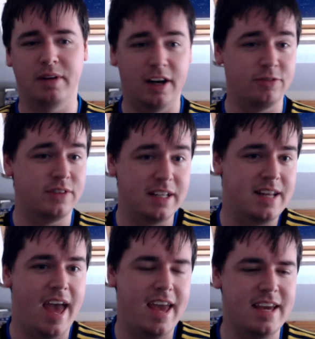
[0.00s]
of the
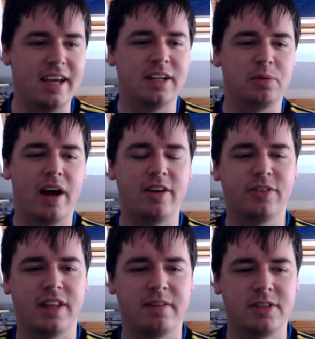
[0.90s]
day in a way for
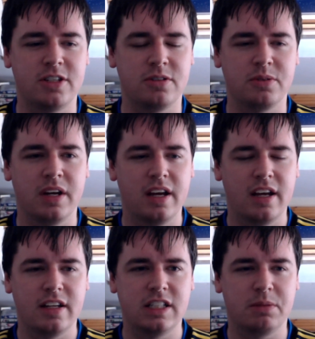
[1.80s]
them to
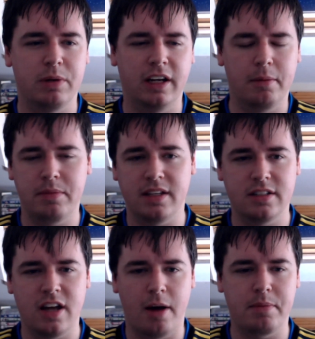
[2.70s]
bring up this
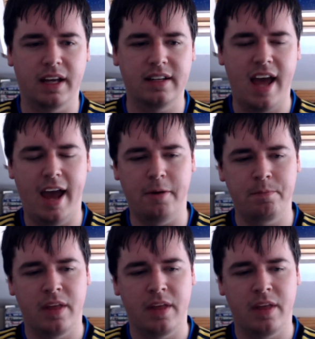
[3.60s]
topic now.